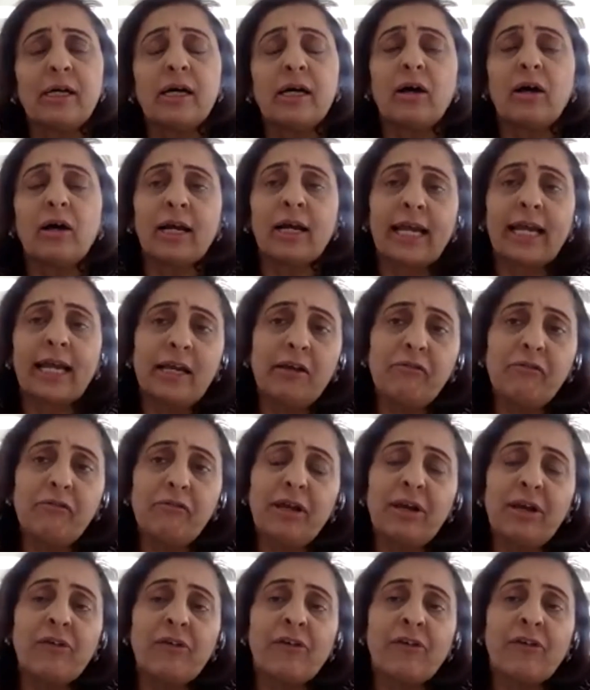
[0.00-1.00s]
Again,
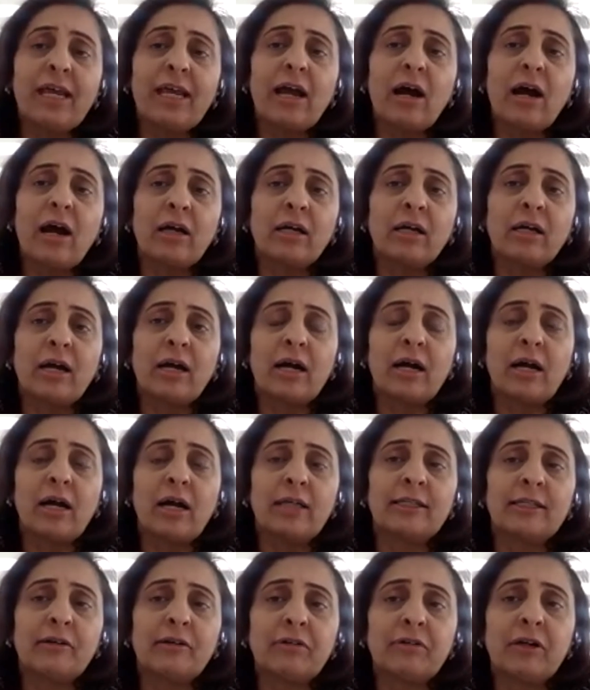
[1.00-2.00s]
when Rihanna,
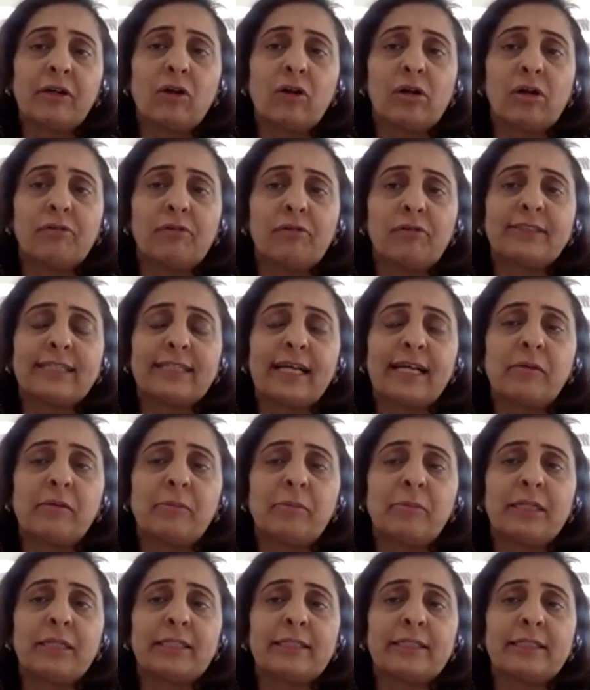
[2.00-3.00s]
and there were a lot of
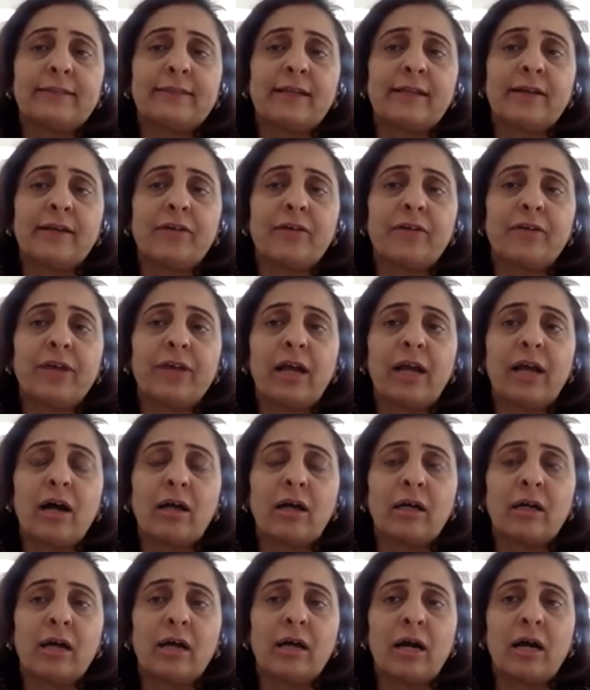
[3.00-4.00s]
celebrities like
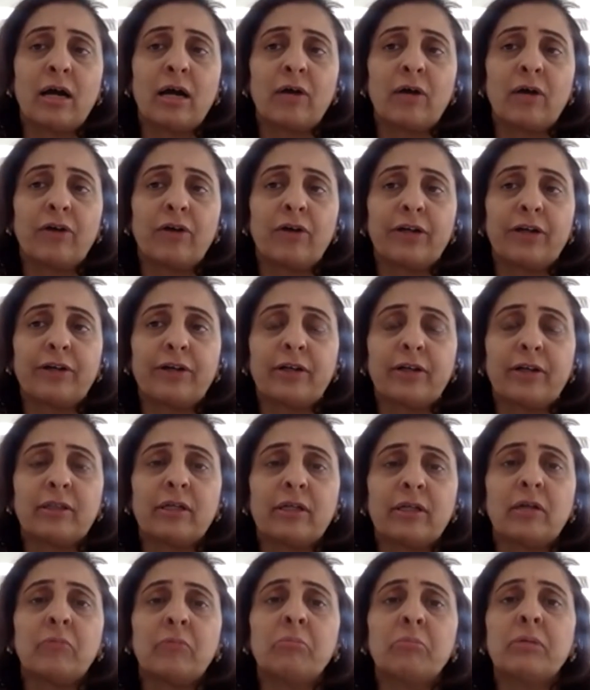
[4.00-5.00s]
Rihanna, Greta
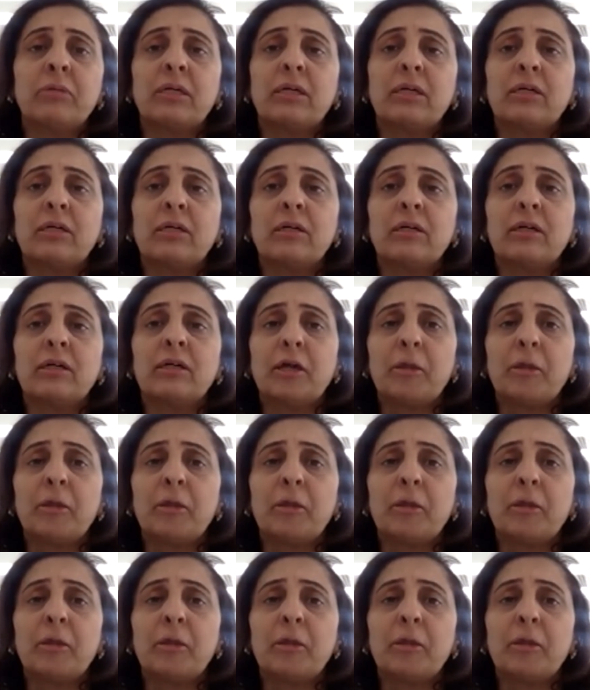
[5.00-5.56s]
Thunberg,